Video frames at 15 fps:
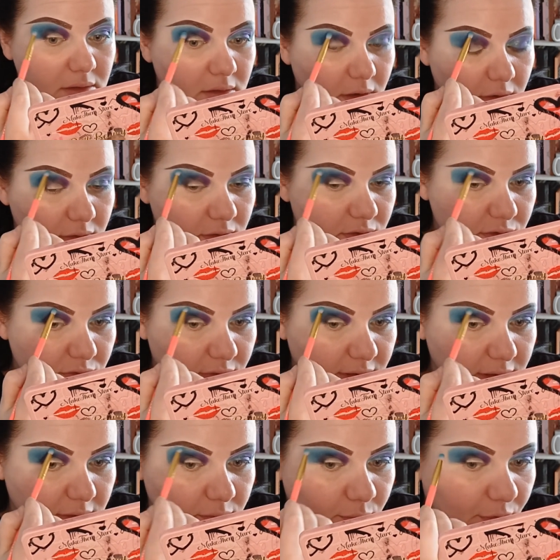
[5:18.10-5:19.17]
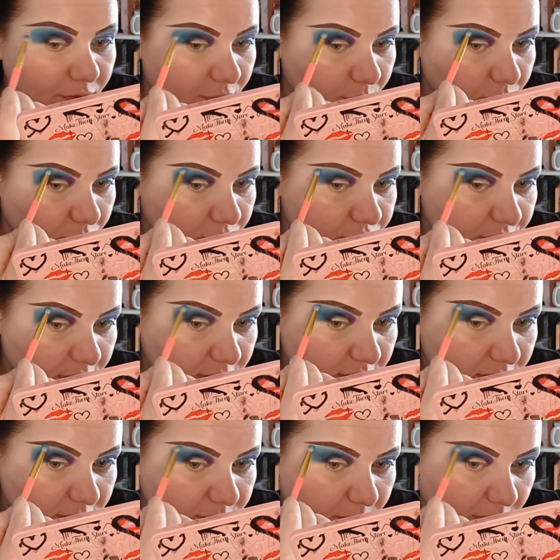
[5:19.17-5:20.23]
on the screen with the
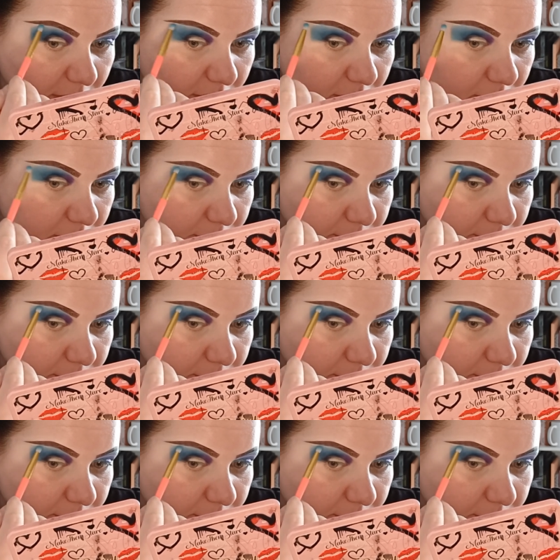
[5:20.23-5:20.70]
brushes as well.